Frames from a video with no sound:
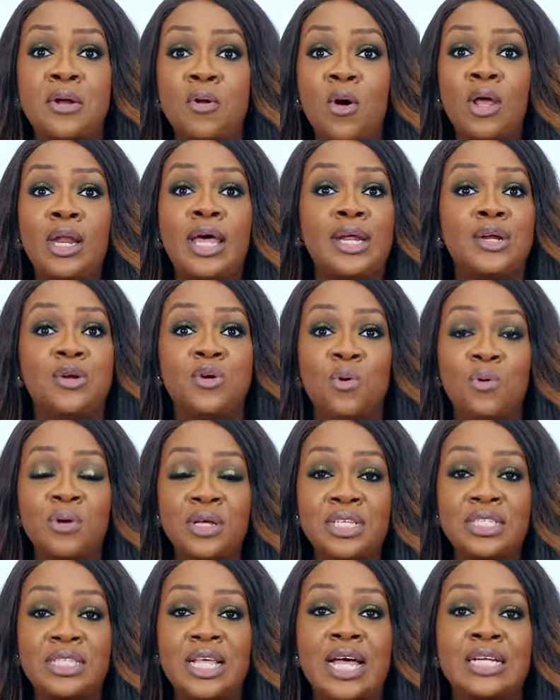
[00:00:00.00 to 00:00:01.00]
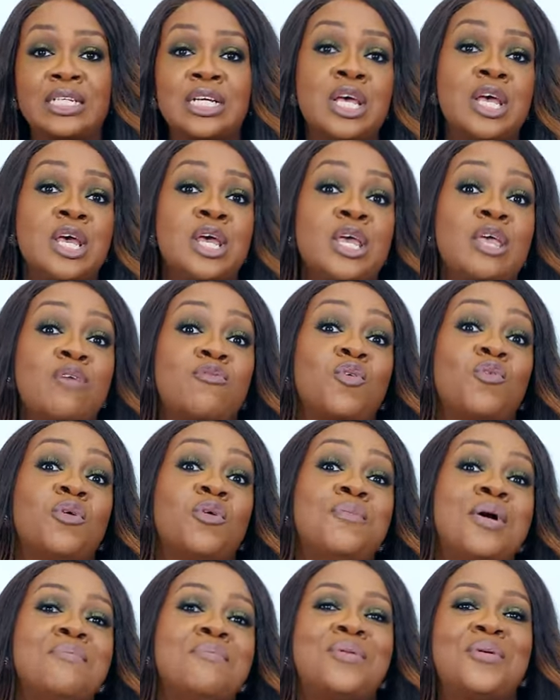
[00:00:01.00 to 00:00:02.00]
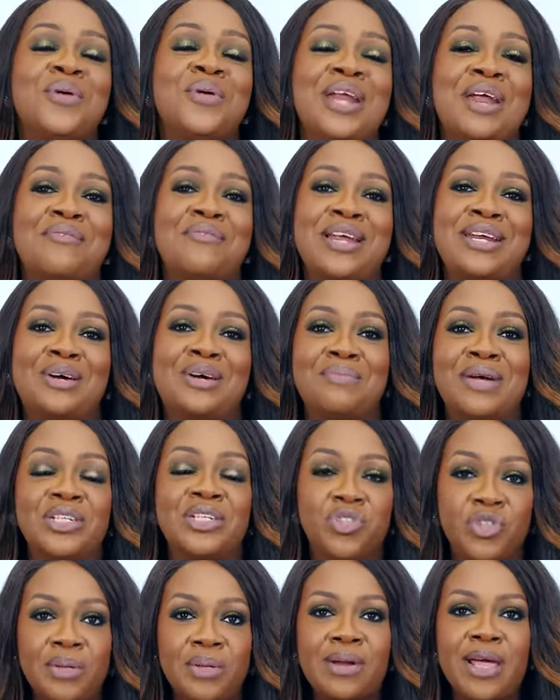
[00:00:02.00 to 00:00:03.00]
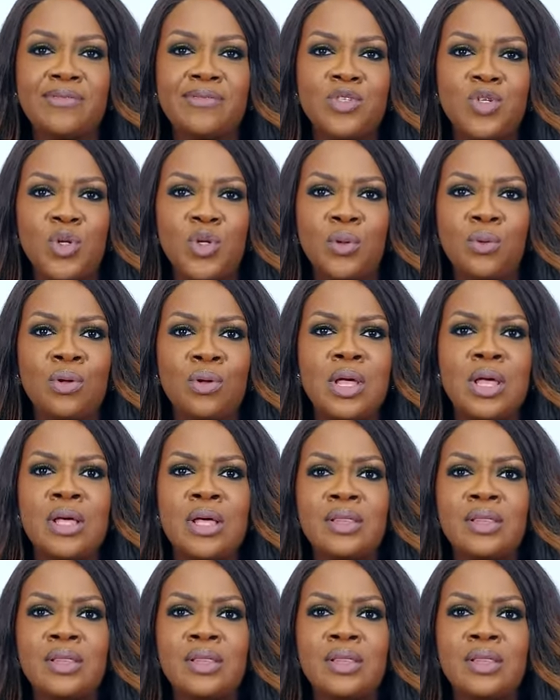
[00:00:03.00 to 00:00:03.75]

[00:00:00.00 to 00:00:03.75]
All I know is that if you remember when I read out my dream life to you,